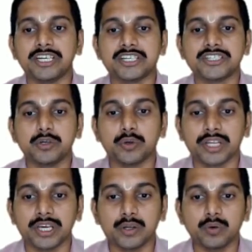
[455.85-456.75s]
industry to
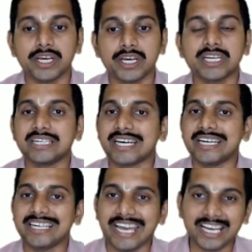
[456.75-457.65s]
recruit technical
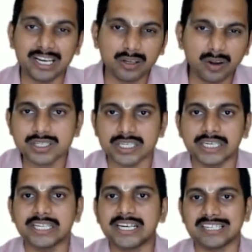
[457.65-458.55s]
talent across
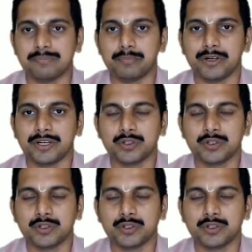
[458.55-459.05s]
India, that is important.